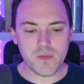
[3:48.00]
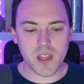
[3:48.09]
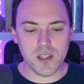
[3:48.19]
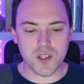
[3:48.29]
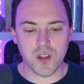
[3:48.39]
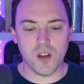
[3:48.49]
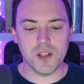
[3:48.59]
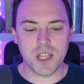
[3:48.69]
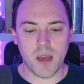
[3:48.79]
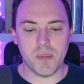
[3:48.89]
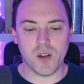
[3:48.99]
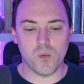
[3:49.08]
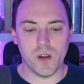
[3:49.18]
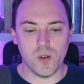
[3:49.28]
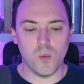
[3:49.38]
this large epic
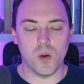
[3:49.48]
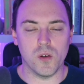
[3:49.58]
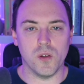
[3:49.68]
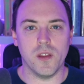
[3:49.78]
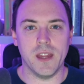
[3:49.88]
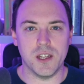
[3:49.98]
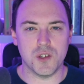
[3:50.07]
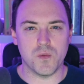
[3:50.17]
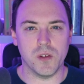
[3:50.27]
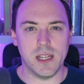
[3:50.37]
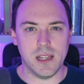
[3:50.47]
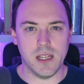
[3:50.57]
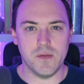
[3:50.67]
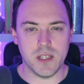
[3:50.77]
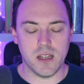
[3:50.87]
real world that is really
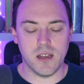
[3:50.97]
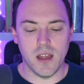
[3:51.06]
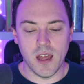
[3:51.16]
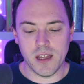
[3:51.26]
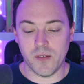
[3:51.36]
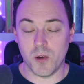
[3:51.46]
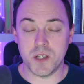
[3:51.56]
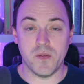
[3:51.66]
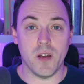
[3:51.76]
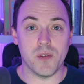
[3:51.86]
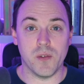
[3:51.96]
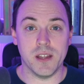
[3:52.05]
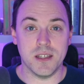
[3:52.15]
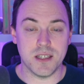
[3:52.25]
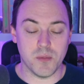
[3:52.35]
lived in. Then of course if you ever
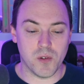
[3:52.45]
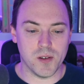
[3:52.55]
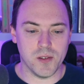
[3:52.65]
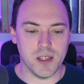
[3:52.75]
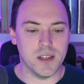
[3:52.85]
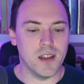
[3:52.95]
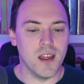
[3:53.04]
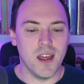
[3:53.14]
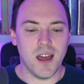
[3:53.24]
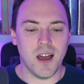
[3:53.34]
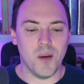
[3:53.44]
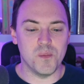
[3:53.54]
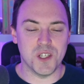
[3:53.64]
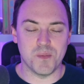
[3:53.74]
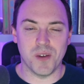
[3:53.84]
read the Silmarillion,
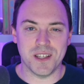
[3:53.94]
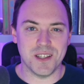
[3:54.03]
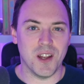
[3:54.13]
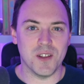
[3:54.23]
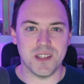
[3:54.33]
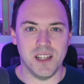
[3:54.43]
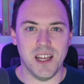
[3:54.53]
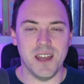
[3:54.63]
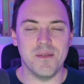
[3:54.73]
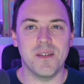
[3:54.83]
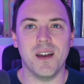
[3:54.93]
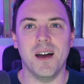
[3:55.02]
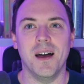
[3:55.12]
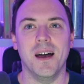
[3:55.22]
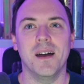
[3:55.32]
just brings it all to life.
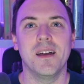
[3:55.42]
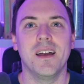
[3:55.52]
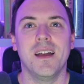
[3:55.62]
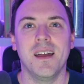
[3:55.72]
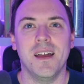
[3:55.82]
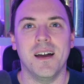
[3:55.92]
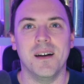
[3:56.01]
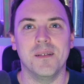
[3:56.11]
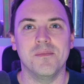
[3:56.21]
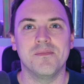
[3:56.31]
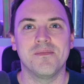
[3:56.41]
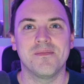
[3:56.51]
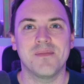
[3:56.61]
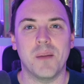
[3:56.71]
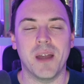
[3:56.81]
I
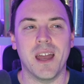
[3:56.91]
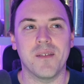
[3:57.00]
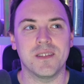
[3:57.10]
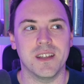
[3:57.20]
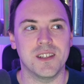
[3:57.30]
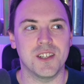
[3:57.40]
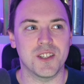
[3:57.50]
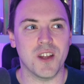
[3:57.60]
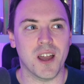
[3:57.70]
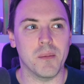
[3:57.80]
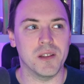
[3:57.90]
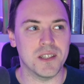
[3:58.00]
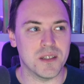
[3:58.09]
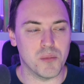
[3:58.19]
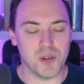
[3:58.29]
might have to just talk about the
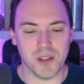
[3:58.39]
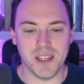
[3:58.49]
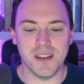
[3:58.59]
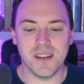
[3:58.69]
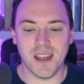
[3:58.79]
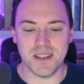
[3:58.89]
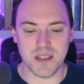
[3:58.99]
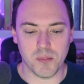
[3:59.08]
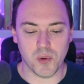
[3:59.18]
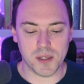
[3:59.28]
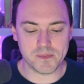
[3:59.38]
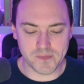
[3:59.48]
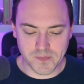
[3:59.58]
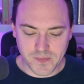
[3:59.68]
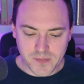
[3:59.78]
Silmarillion at some point,
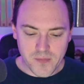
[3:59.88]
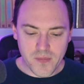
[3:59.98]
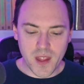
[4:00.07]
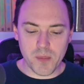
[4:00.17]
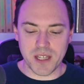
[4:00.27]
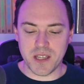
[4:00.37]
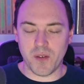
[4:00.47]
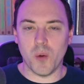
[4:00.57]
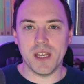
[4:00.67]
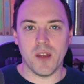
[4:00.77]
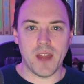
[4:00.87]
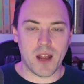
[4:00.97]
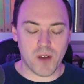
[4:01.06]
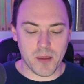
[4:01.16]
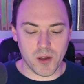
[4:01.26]
but instead of going down that rabbit